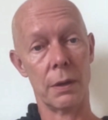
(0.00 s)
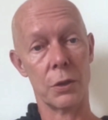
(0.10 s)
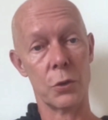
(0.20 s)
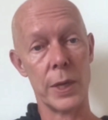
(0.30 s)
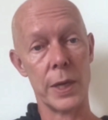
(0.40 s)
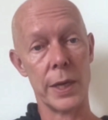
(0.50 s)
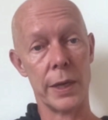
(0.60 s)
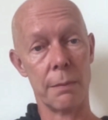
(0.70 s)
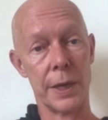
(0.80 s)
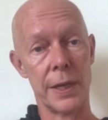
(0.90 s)
screening
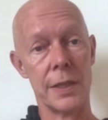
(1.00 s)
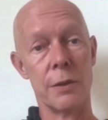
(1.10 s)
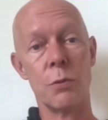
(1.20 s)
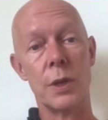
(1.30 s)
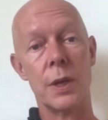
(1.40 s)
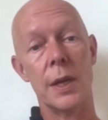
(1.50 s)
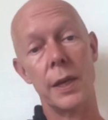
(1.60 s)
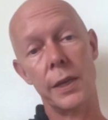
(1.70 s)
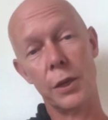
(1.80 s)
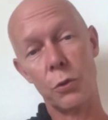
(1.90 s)
campaigns, they
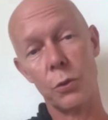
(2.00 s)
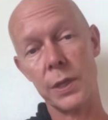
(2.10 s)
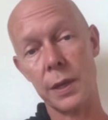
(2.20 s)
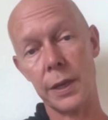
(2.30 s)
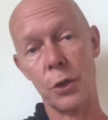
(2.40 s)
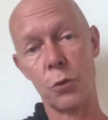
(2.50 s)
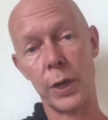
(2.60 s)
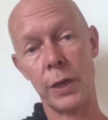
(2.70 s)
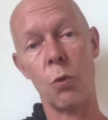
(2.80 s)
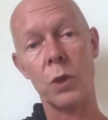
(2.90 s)
increased the hit
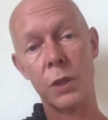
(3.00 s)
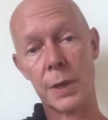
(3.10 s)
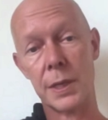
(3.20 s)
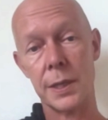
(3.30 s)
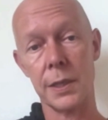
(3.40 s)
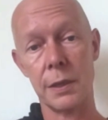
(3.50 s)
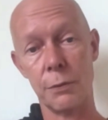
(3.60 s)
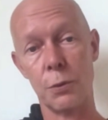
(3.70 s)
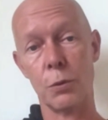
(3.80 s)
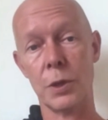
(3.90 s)
rate once by
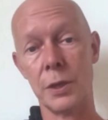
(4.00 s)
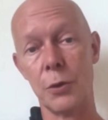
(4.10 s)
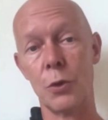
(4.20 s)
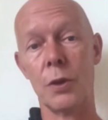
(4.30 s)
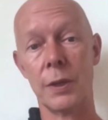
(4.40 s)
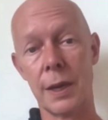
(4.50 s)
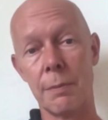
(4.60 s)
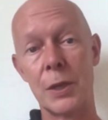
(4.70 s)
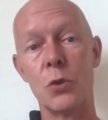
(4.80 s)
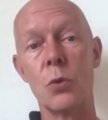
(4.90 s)
60-fold and the other time
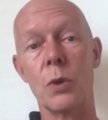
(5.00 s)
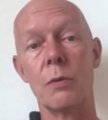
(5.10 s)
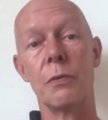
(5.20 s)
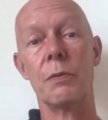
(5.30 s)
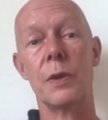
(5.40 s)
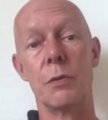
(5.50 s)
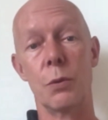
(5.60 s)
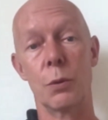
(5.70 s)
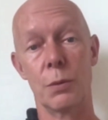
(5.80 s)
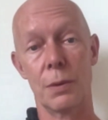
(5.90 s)
by
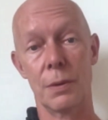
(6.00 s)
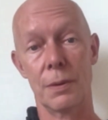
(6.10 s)
250-fold.